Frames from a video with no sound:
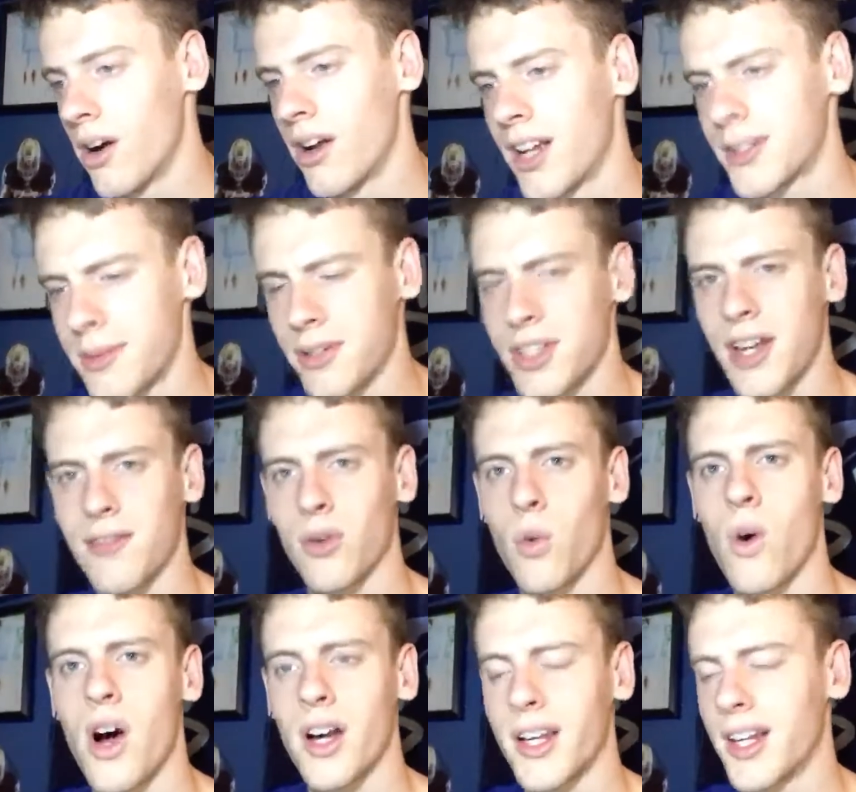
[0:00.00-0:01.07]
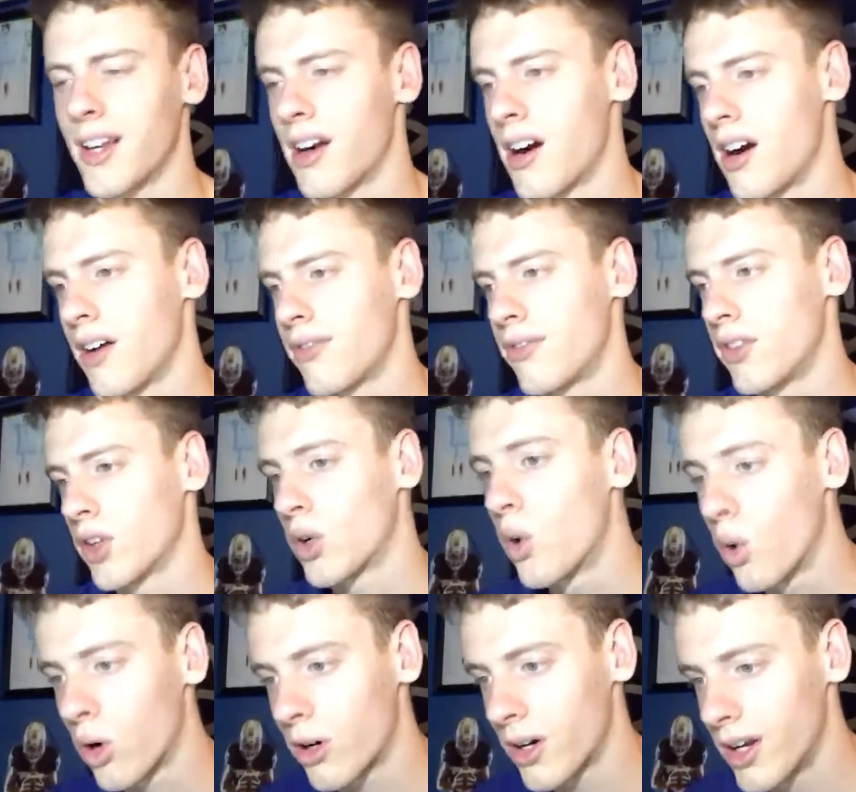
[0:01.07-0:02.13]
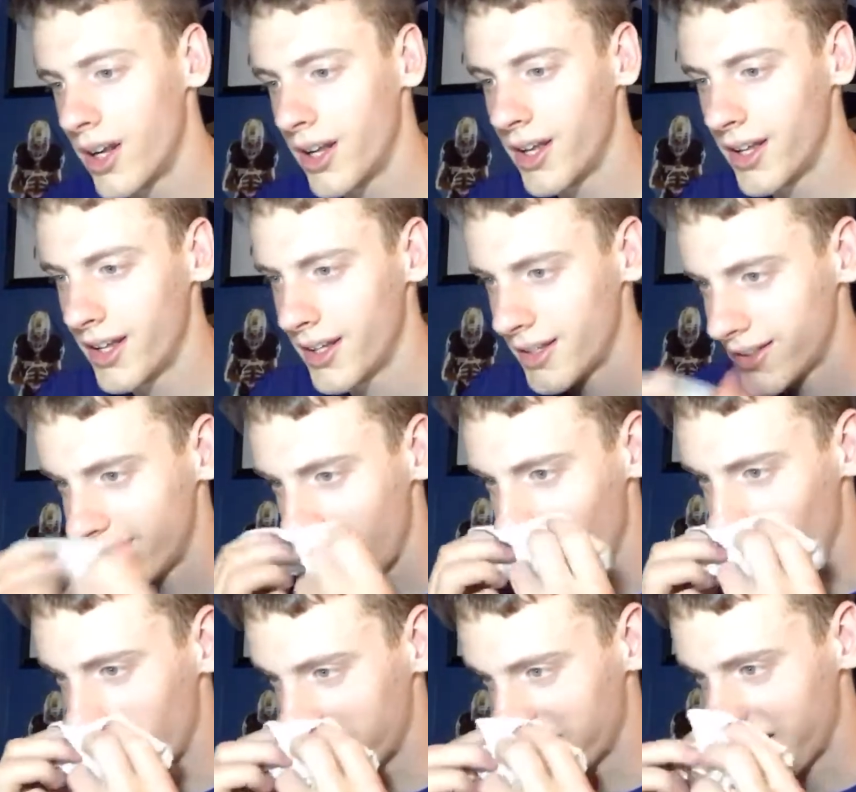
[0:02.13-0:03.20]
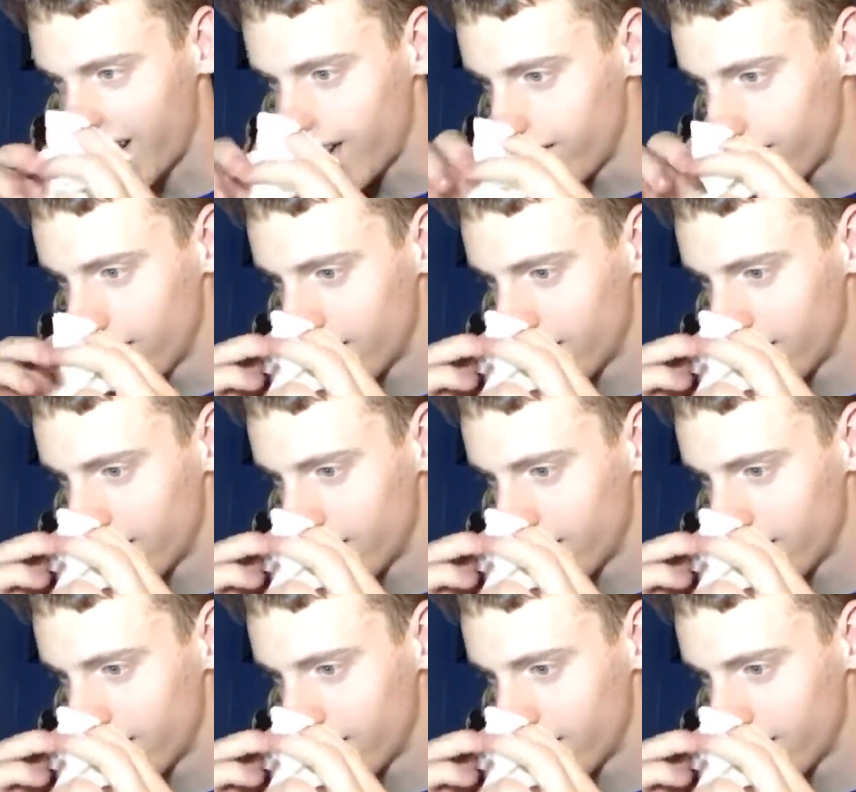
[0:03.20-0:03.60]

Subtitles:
especially after walking off the court that one game.